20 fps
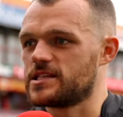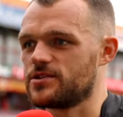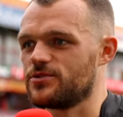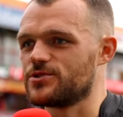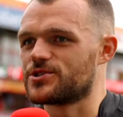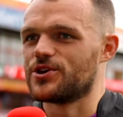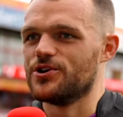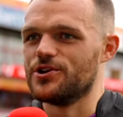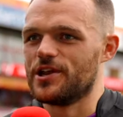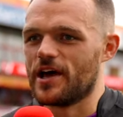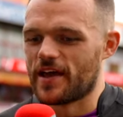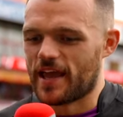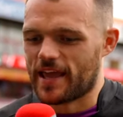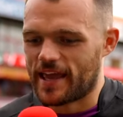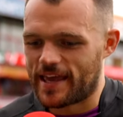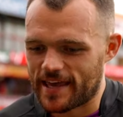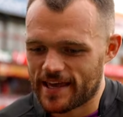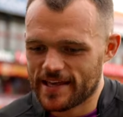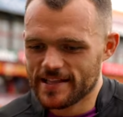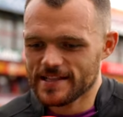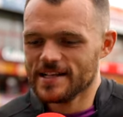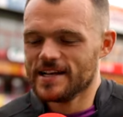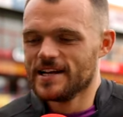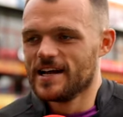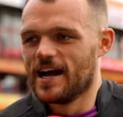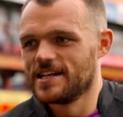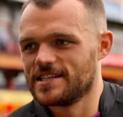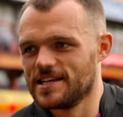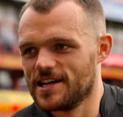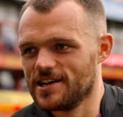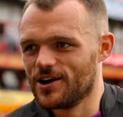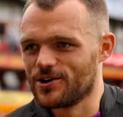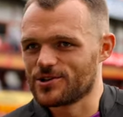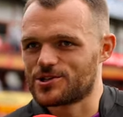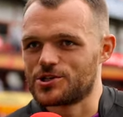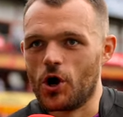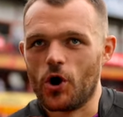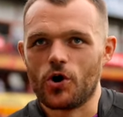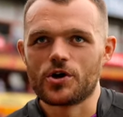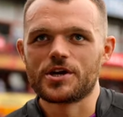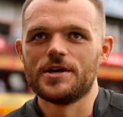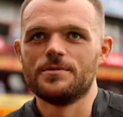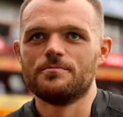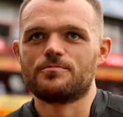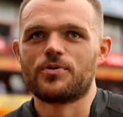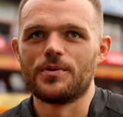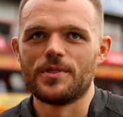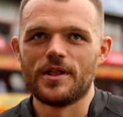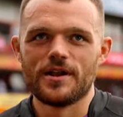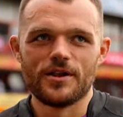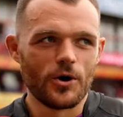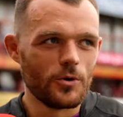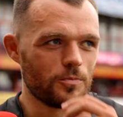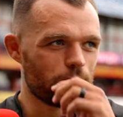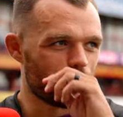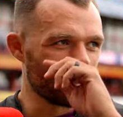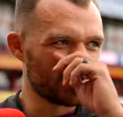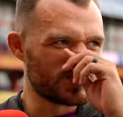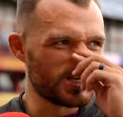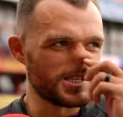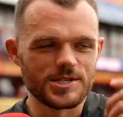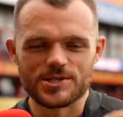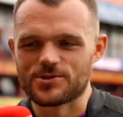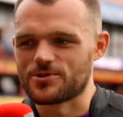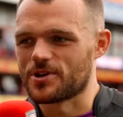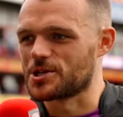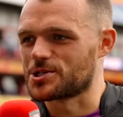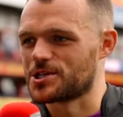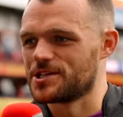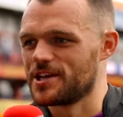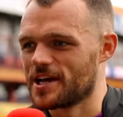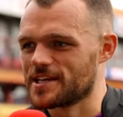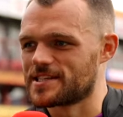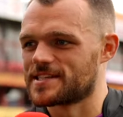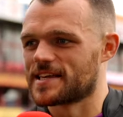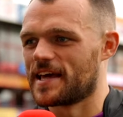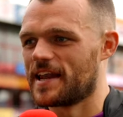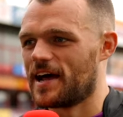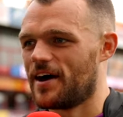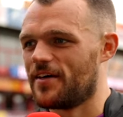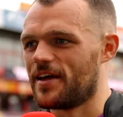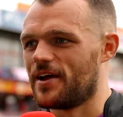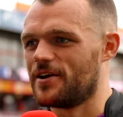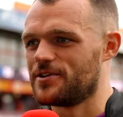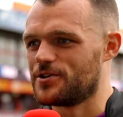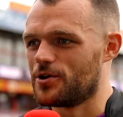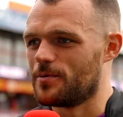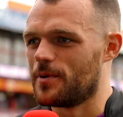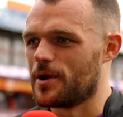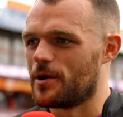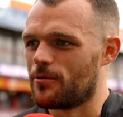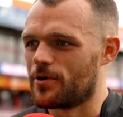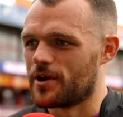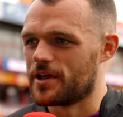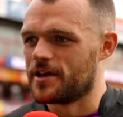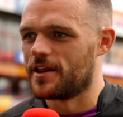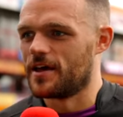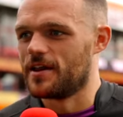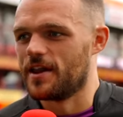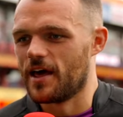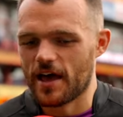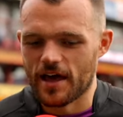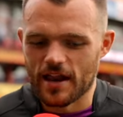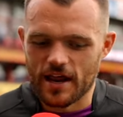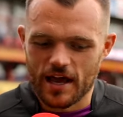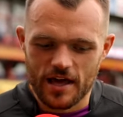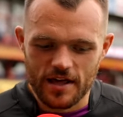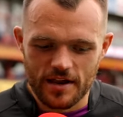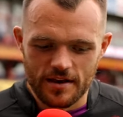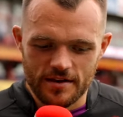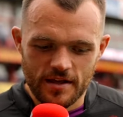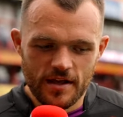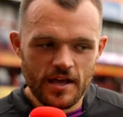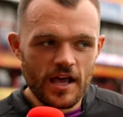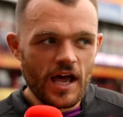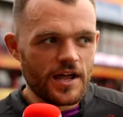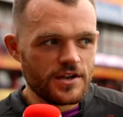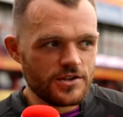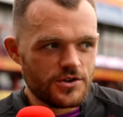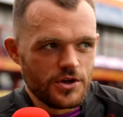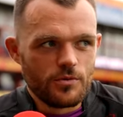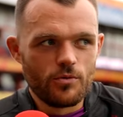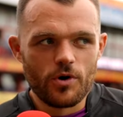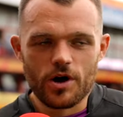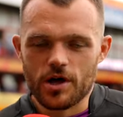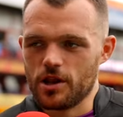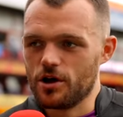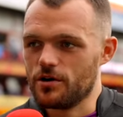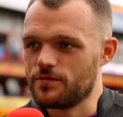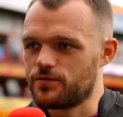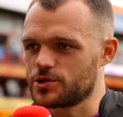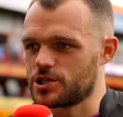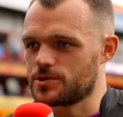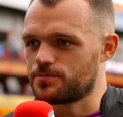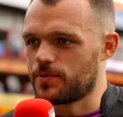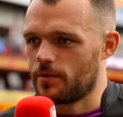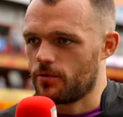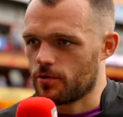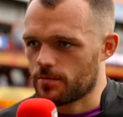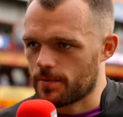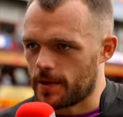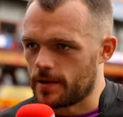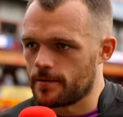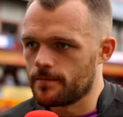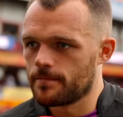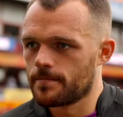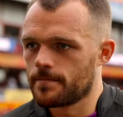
It was good. I think I did a lot of talking, probably the whole pre-season, so it was actually nice to get out there and do a bit of running and doing what I love, which is playing rugby.